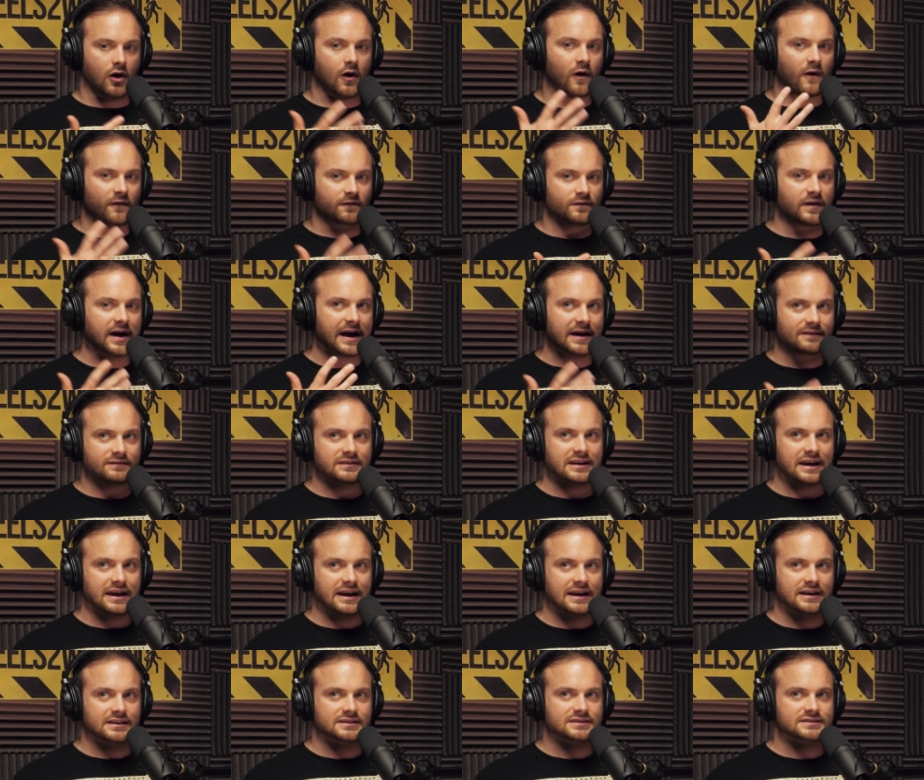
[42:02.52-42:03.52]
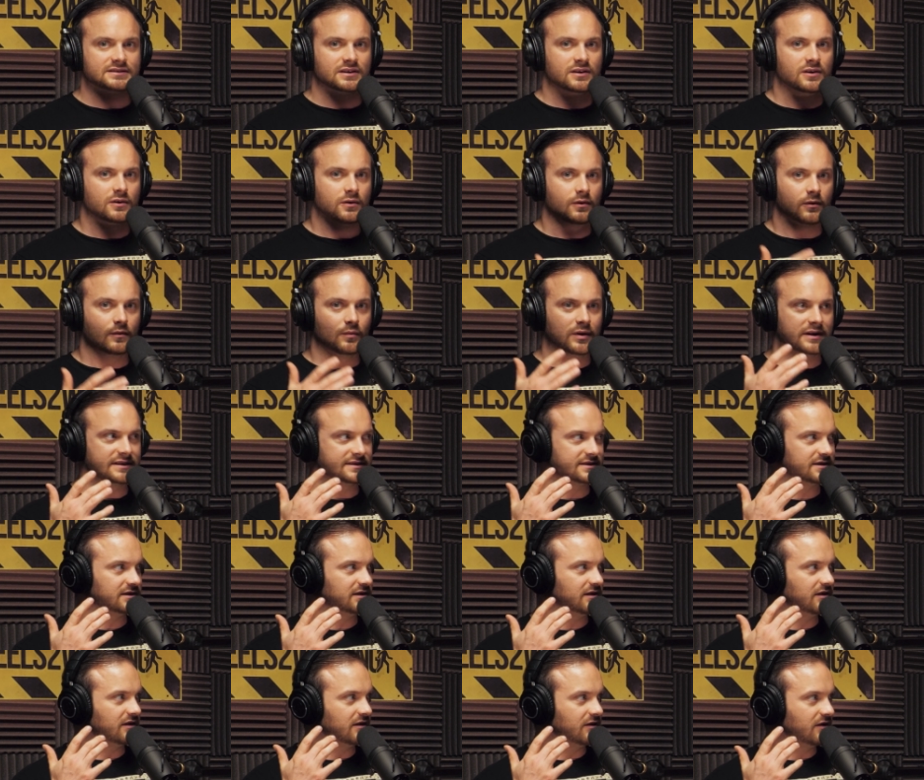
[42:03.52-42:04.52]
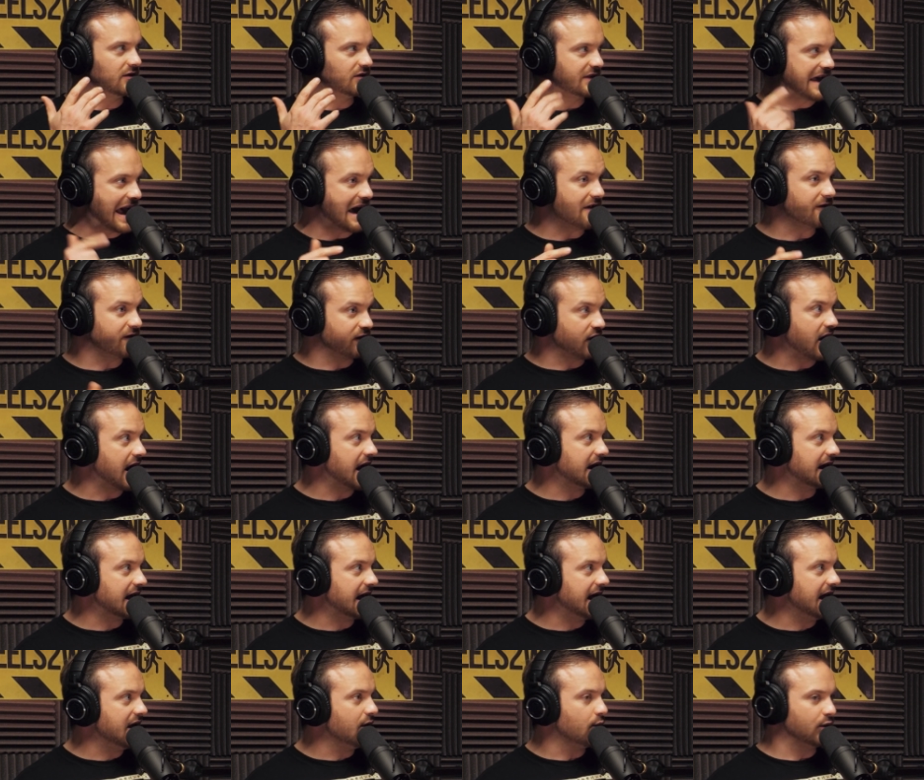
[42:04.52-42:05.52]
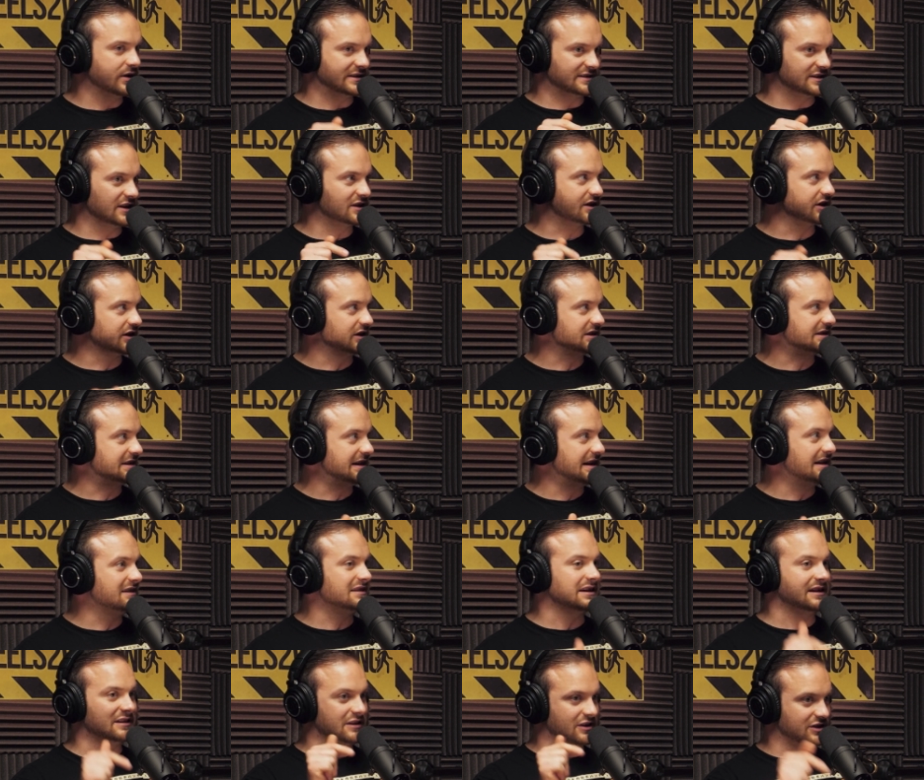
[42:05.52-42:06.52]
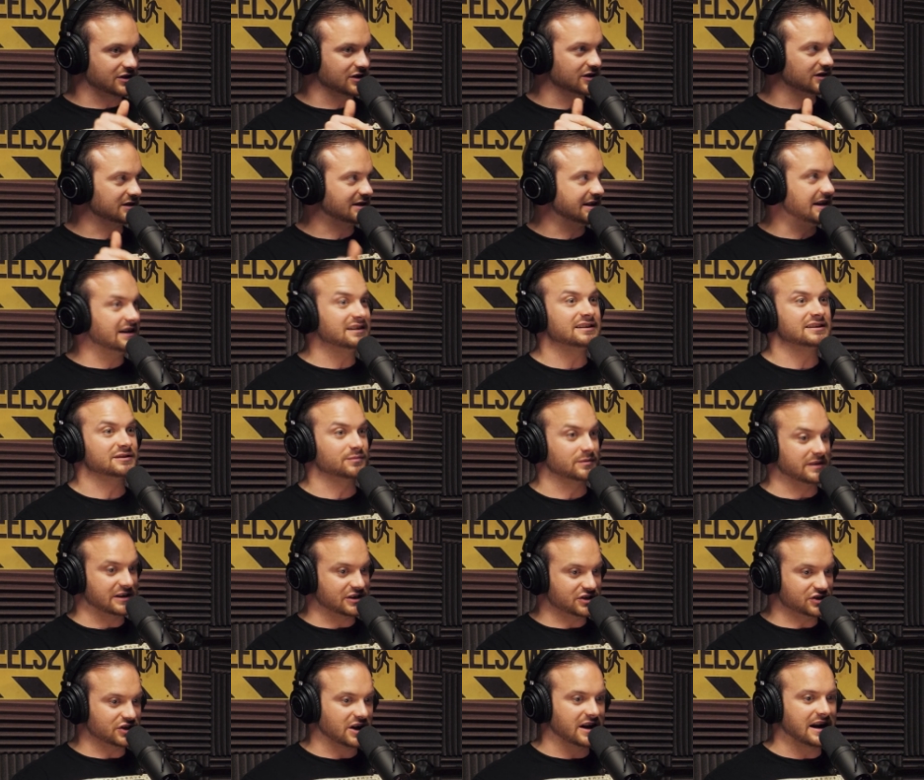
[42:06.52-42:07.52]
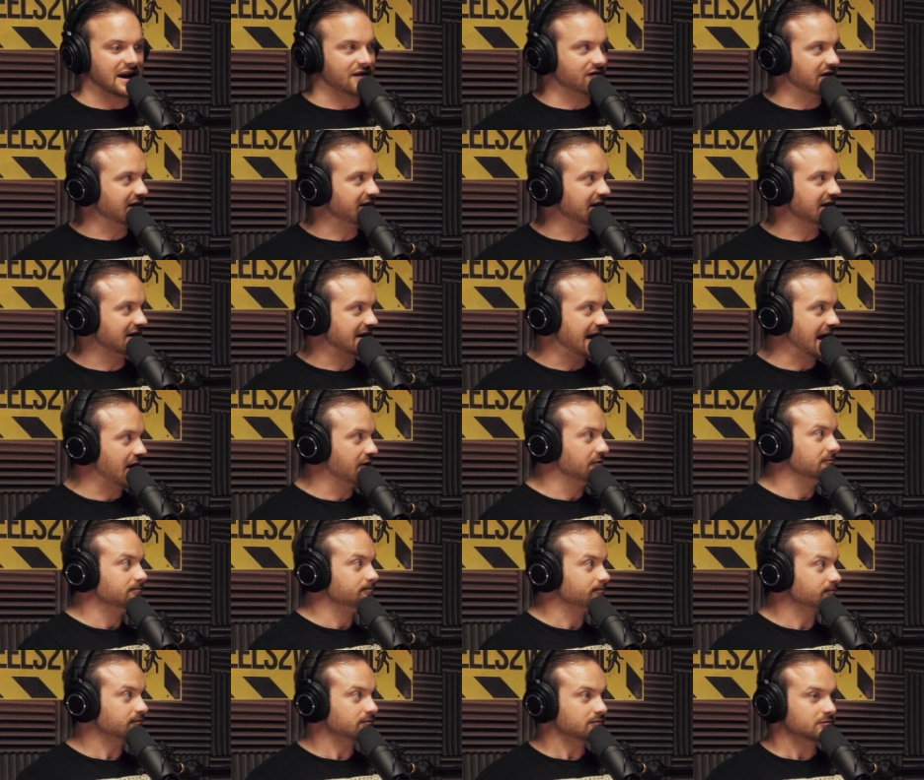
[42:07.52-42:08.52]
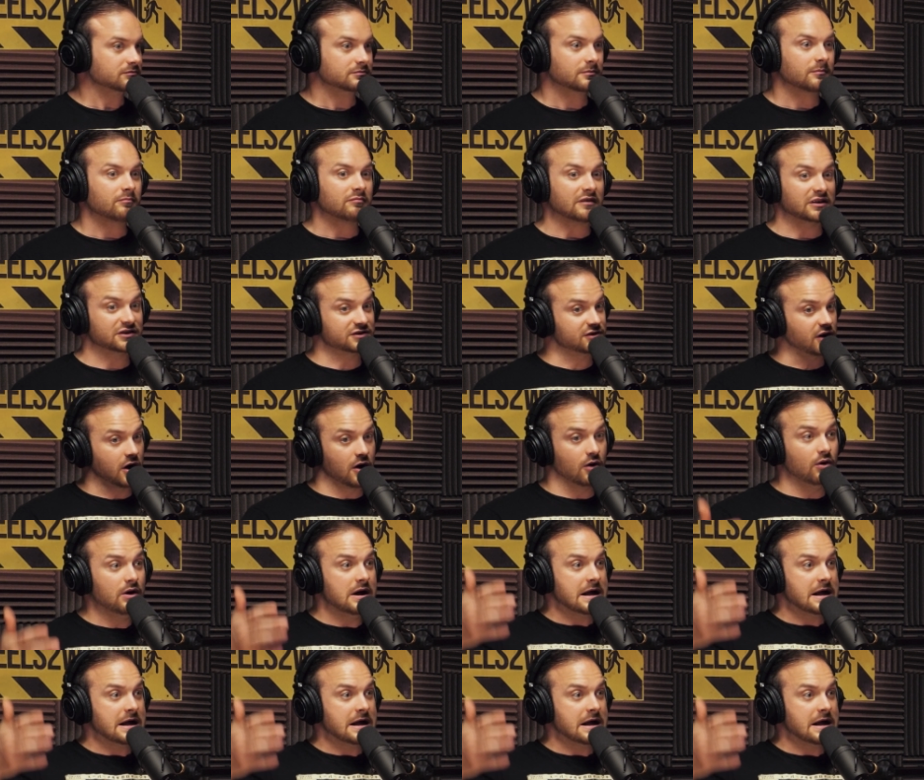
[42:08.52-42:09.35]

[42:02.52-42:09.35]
all 5 days, was that Friday was the 13th, and the 13th is when they shut everything down. So